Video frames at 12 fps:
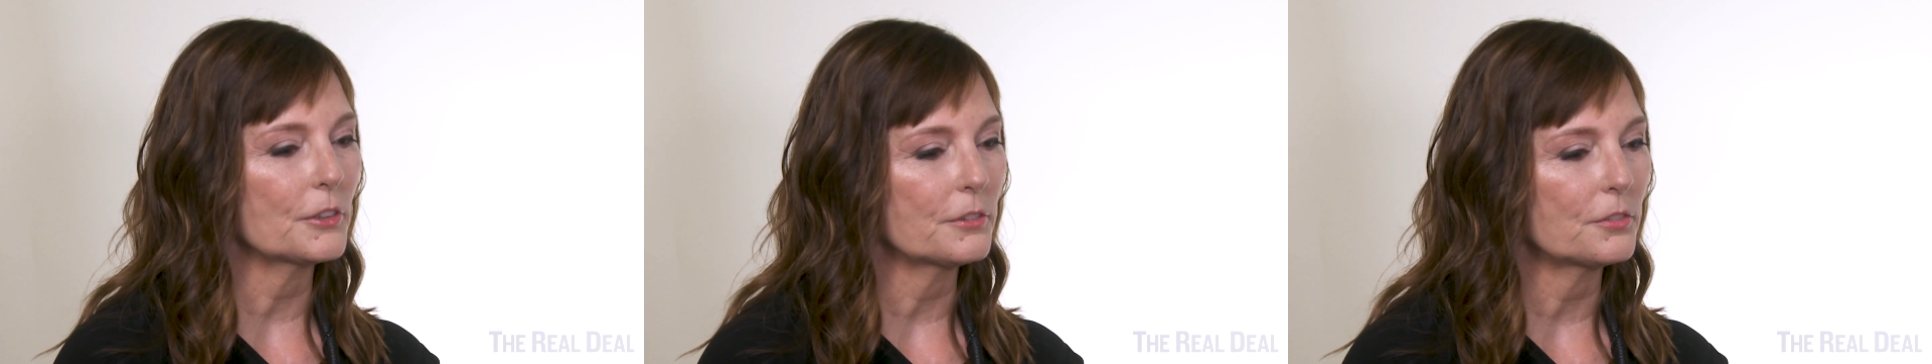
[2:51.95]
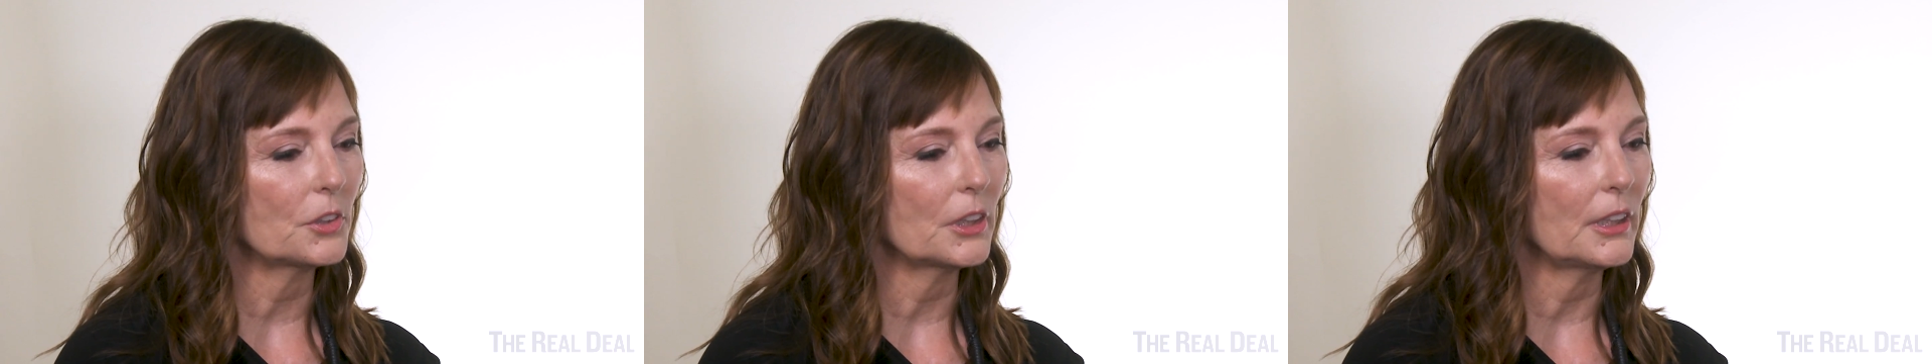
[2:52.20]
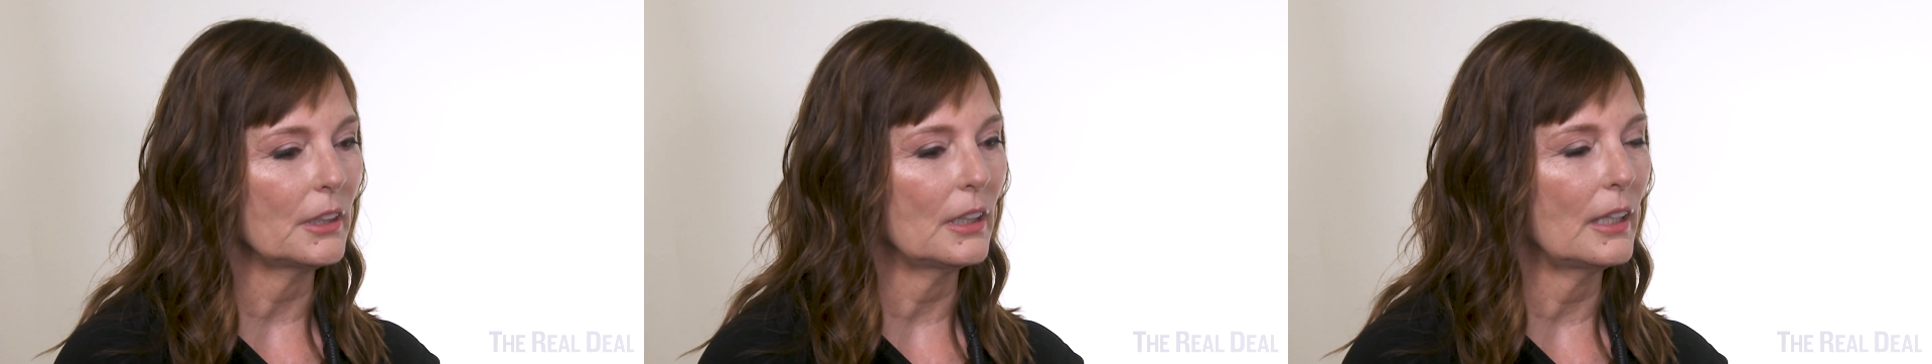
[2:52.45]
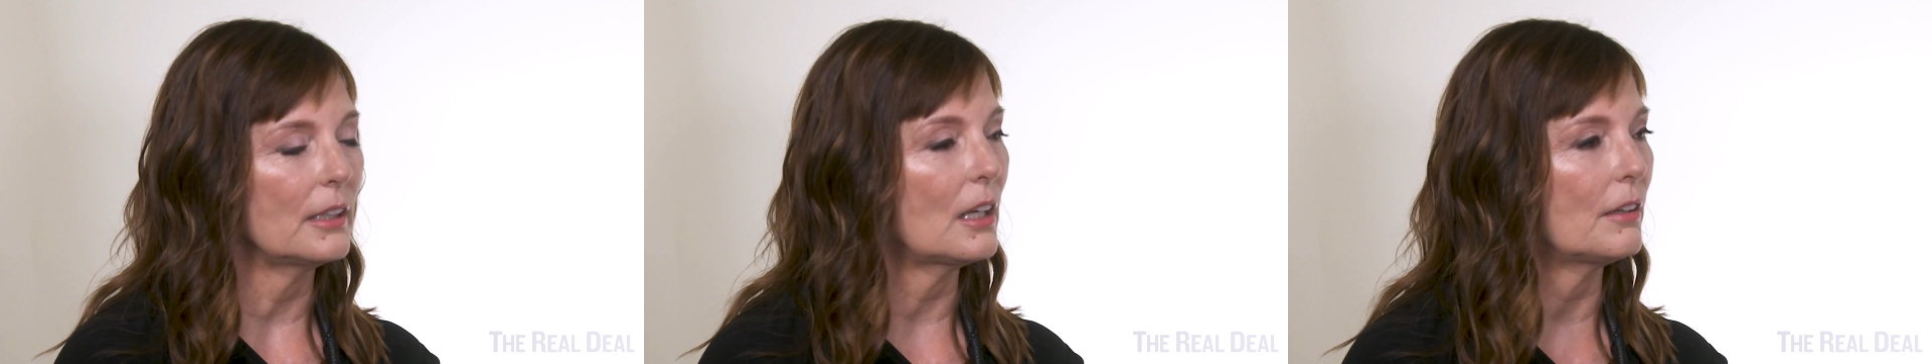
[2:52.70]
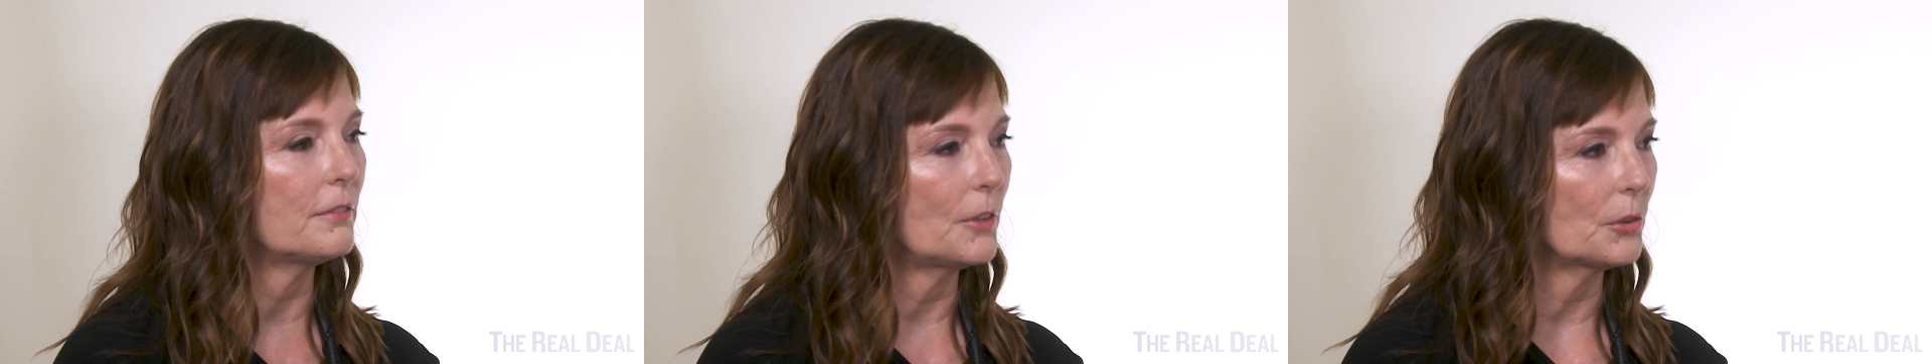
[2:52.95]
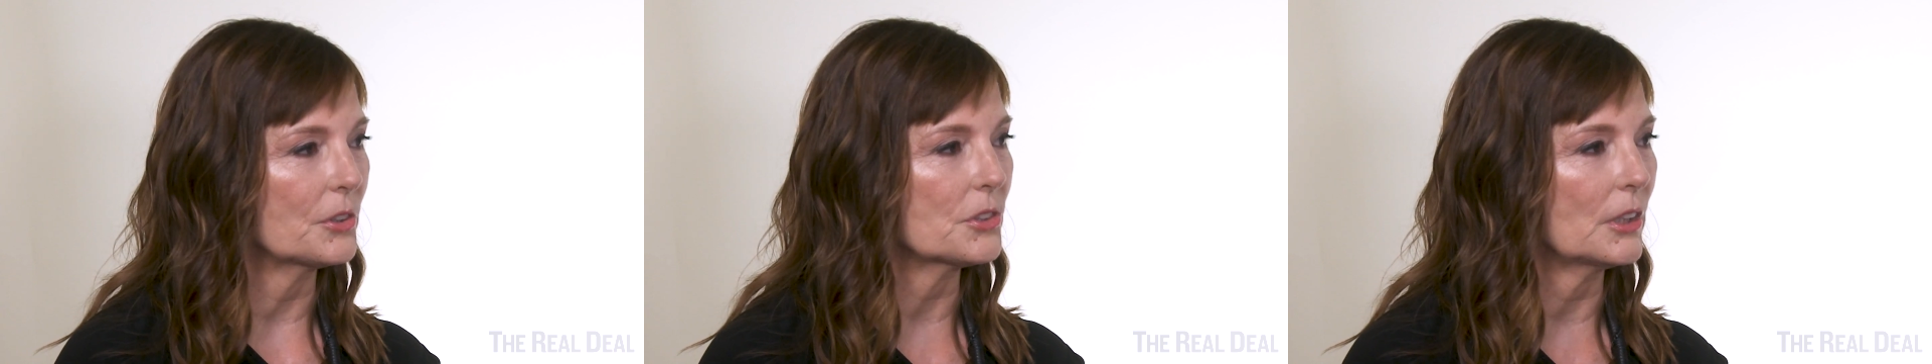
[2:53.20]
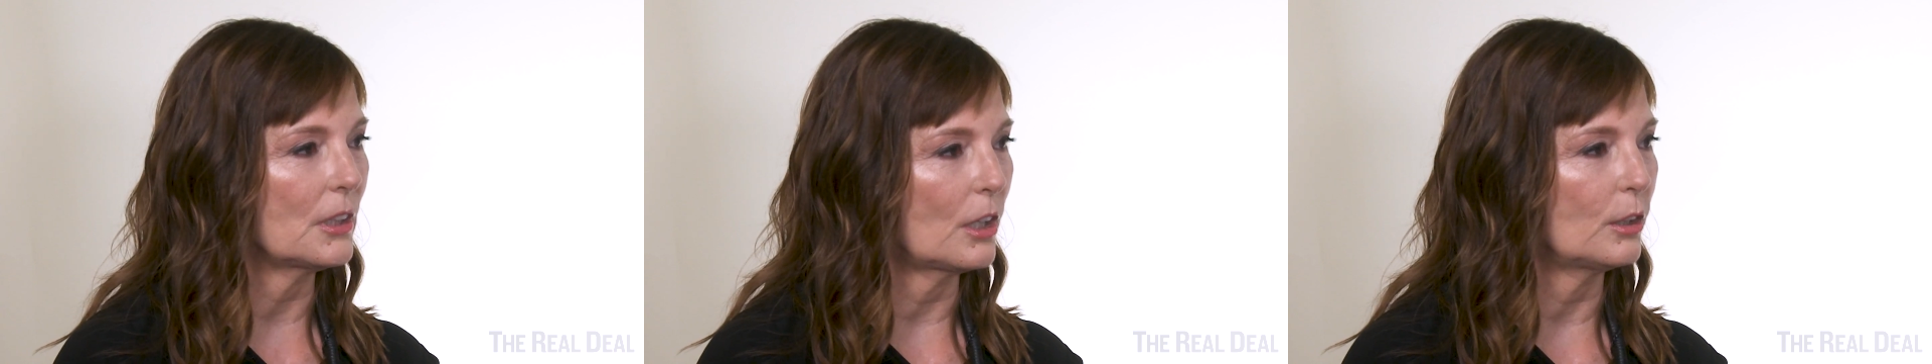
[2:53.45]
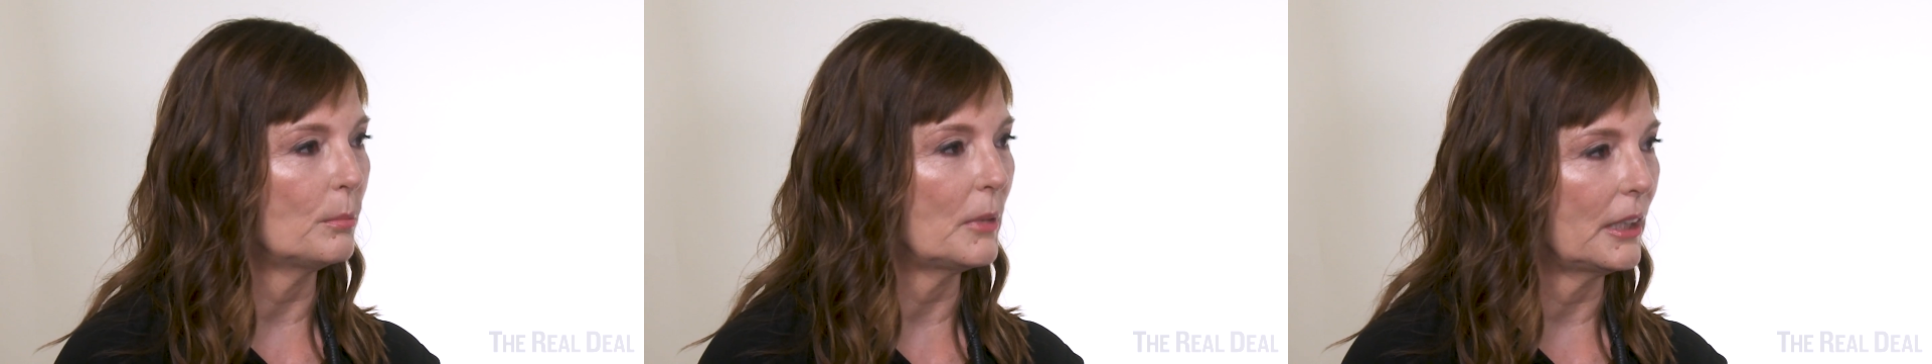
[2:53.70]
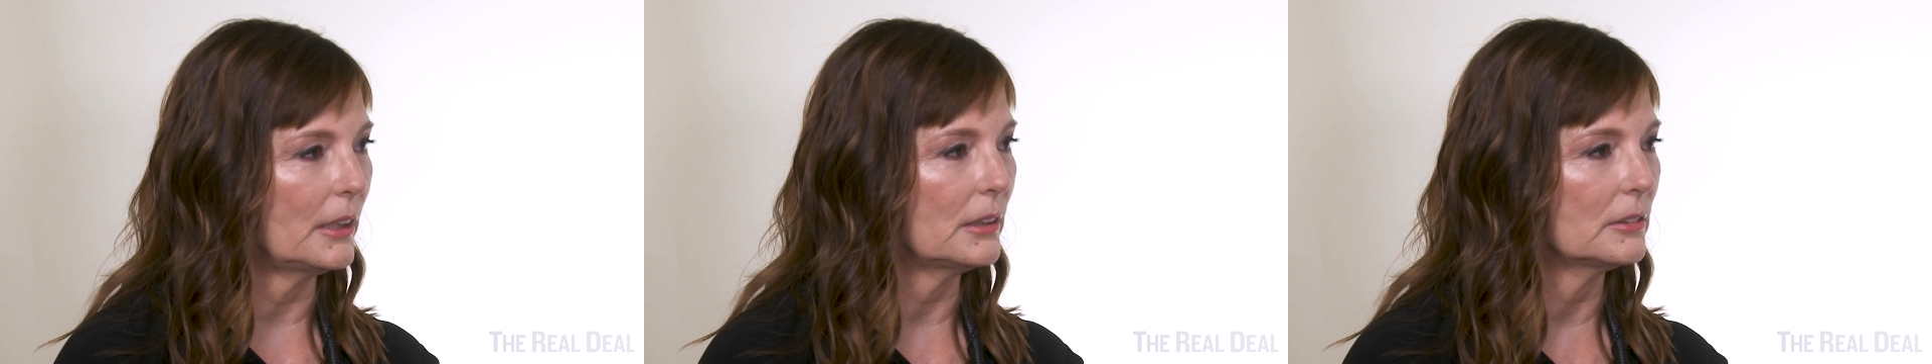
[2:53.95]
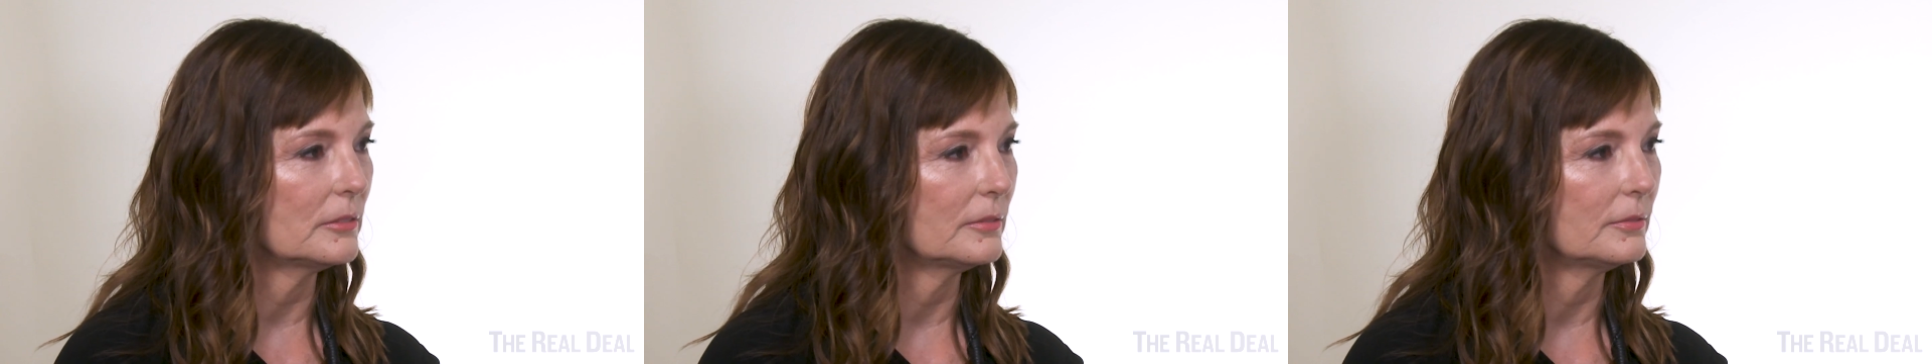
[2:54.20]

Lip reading: for free and not focusing on the money.